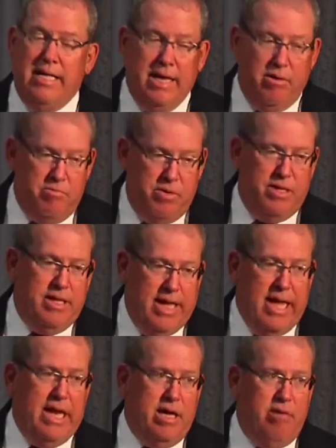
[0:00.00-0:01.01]
that with
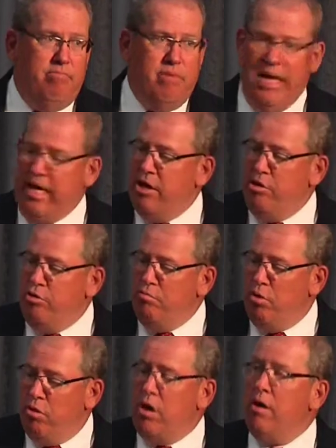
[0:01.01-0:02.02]
data, they can do
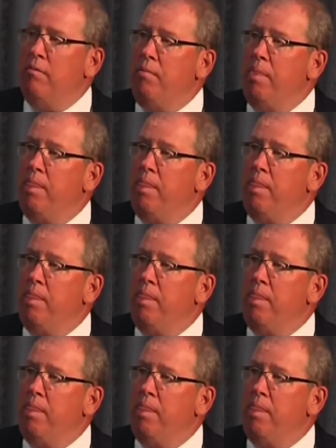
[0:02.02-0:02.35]
more,